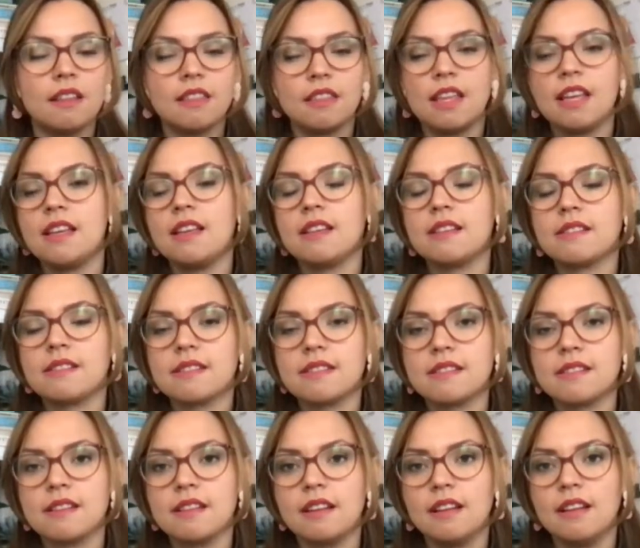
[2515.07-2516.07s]

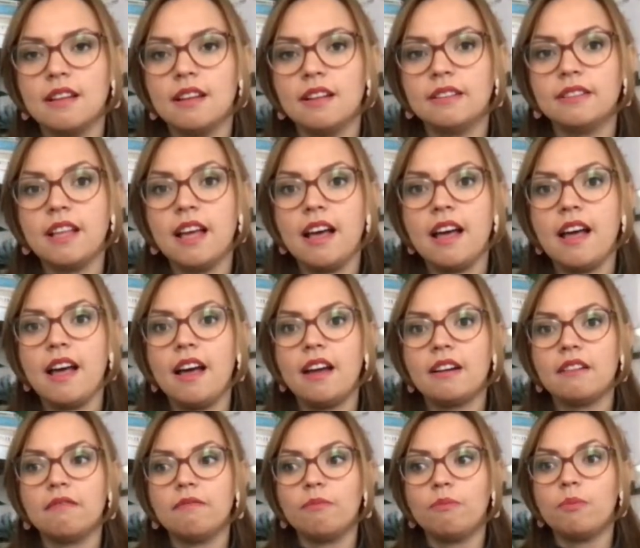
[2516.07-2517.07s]
things
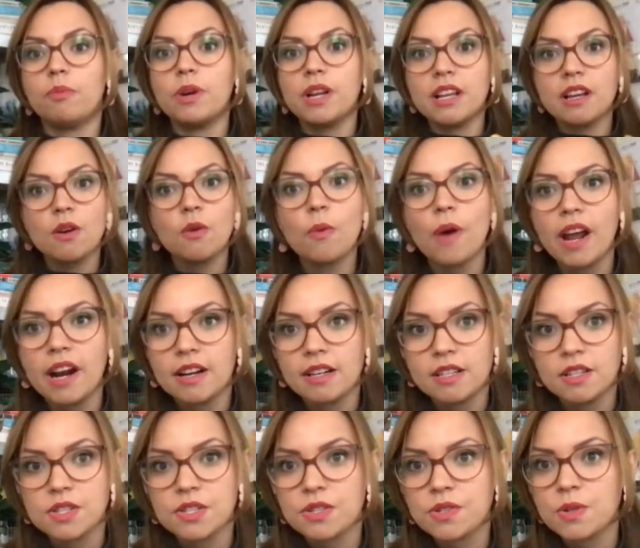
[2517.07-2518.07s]
that bring
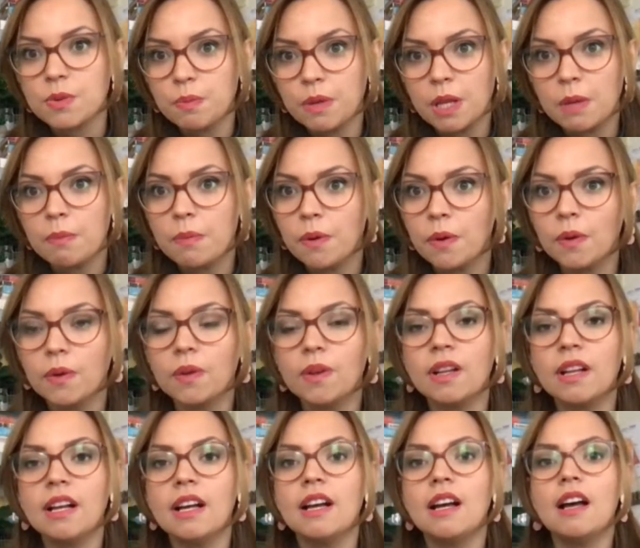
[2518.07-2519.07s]
awareness to
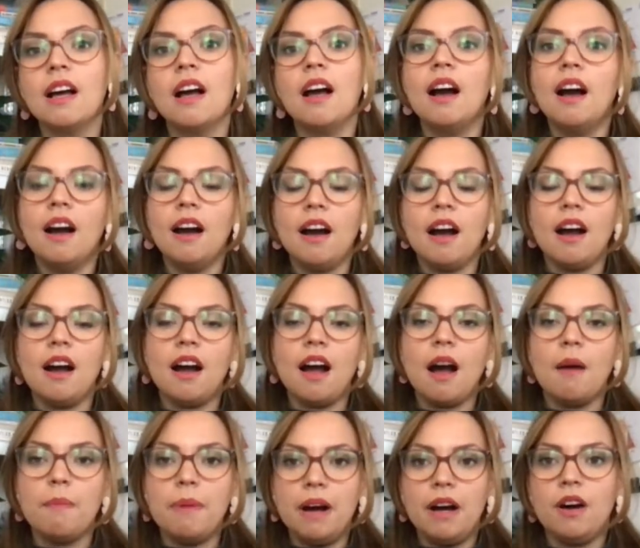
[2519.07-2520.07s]
people
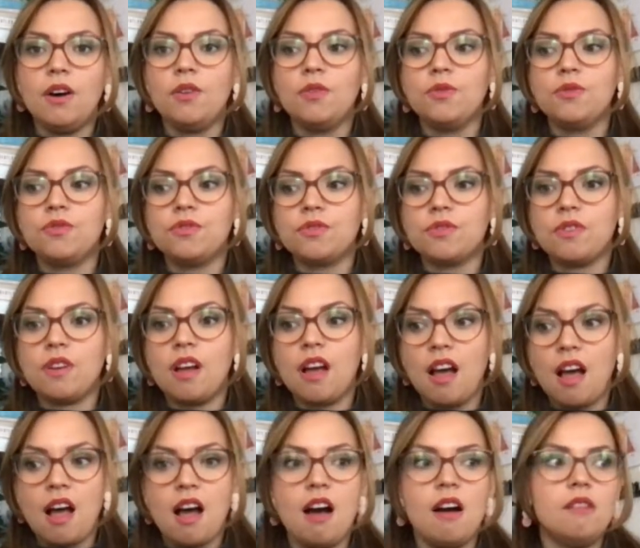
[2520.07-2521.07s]
about
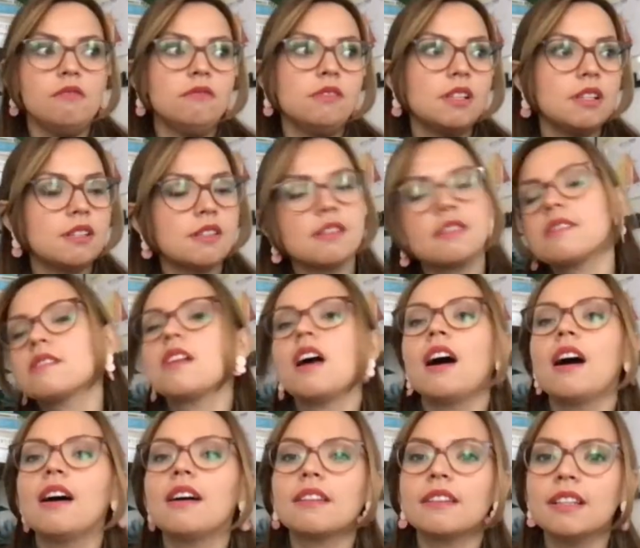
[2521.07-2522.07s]
how this is
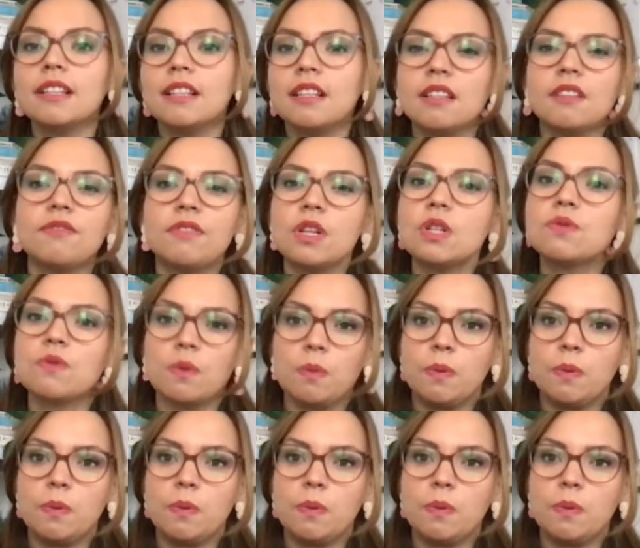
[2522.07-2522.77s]
not an individual